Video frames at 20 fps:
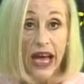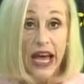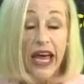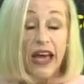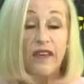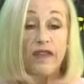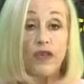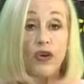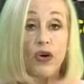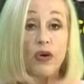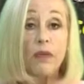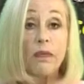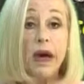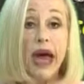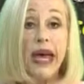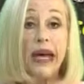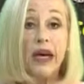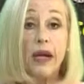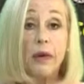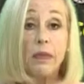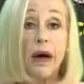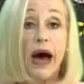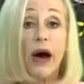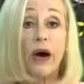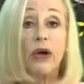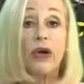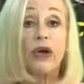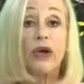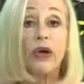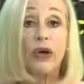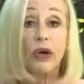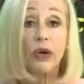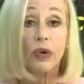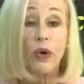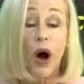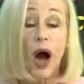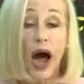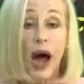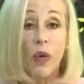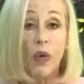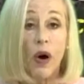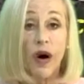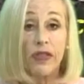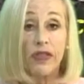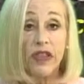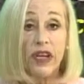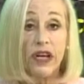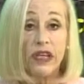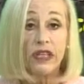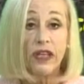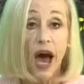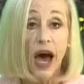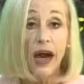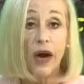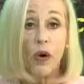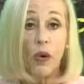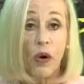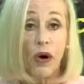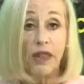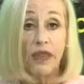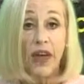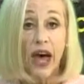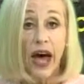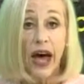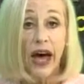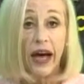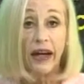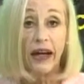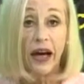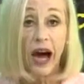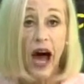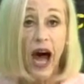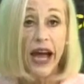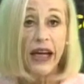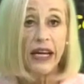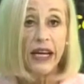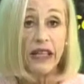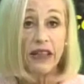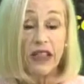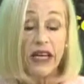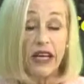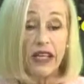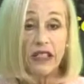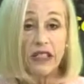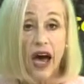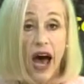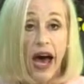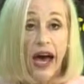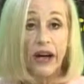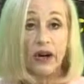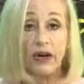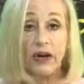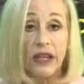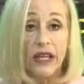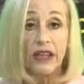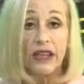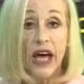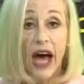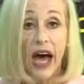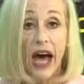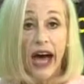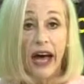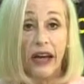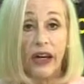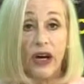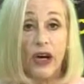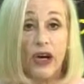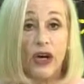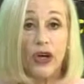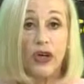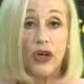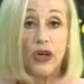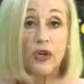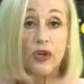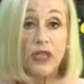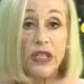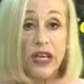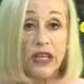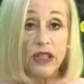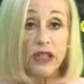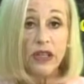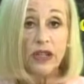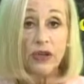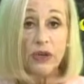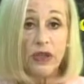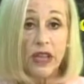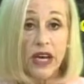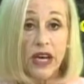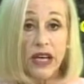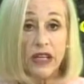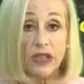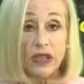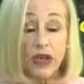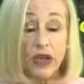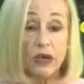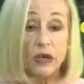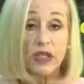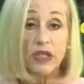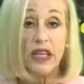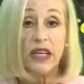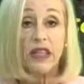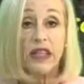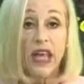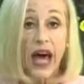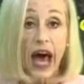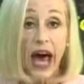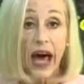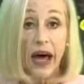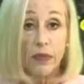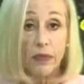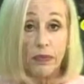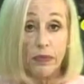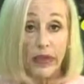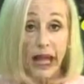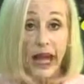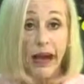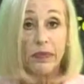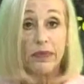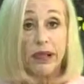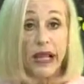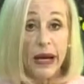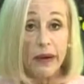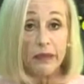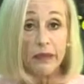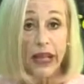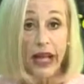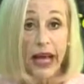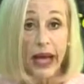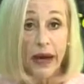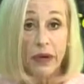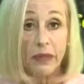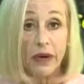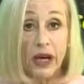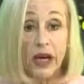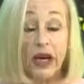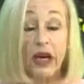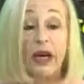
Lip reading: If you make it about you, I want this, I don't want that, I need this, I don't need that, you didn't do this, you did that, blame, blame, blame,